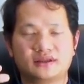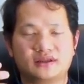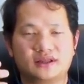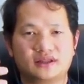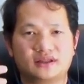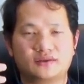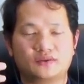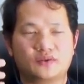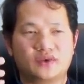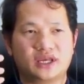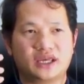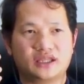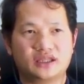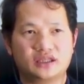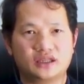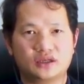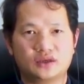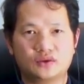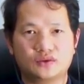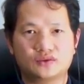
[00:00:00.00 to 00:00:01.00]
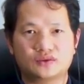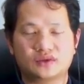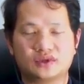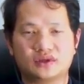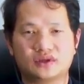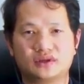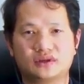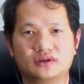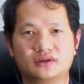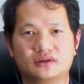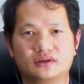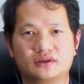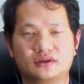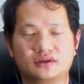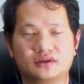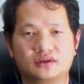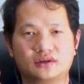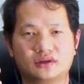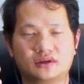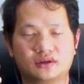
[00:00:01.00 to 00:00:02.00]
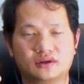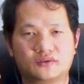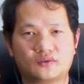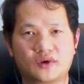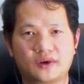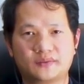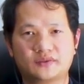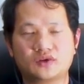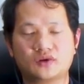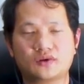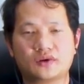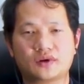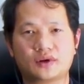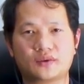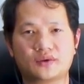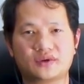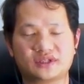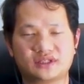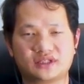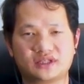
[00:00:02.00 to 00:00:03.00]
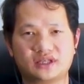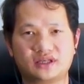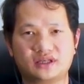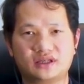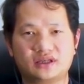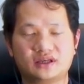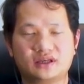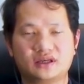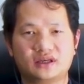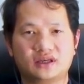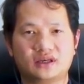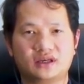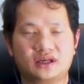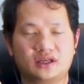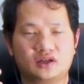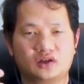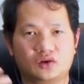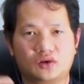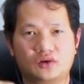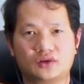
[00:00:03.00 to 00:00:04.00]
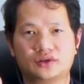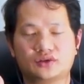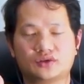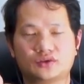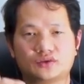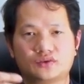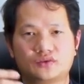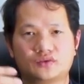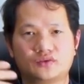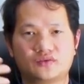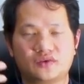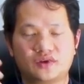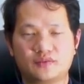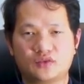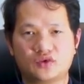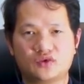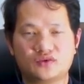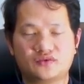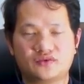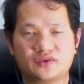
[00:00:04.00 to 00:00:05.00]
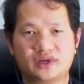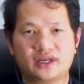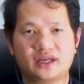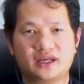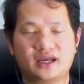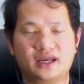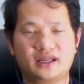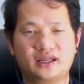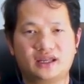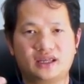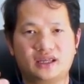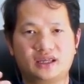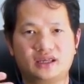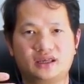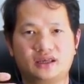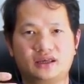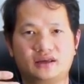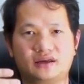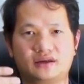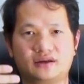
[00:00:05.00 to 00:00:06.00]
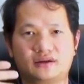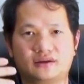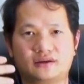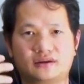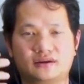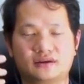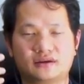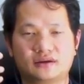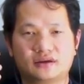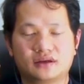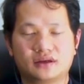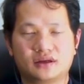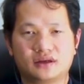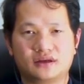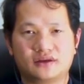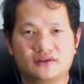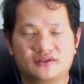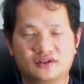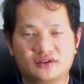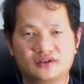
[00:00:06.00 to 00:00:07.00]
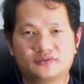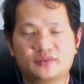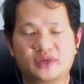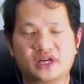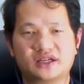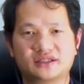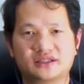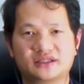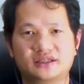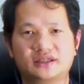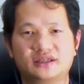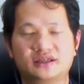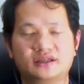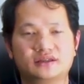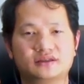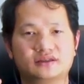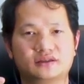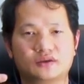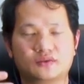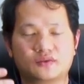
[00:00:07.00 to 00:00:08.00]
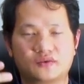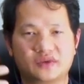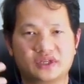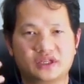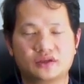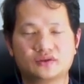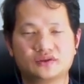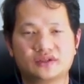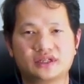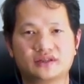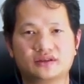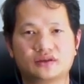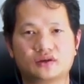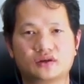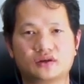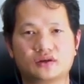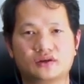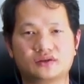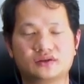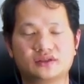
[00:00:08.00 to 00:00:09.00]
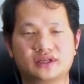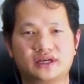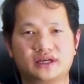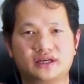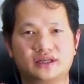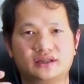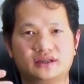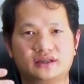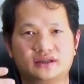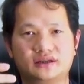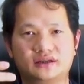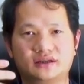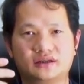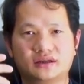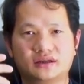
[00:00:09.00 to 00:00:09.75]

that we can use a cryptocurrency in order to remove any third party, so reducing the cost and